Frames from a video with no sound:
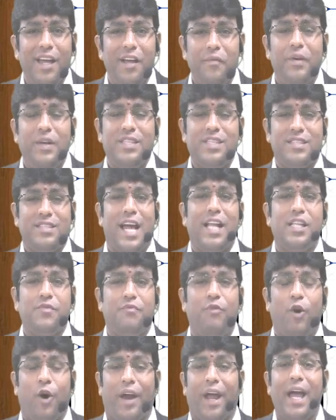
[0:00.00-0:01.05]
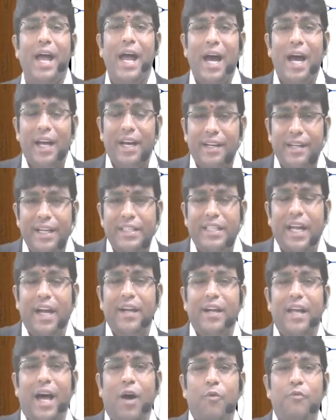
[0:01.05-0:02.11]
which stands for
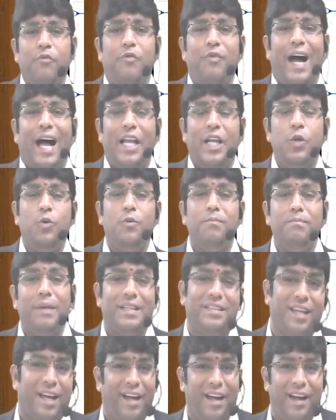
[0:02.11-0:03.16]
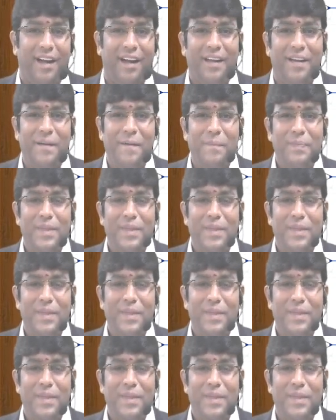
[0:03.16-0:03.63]
written down value method.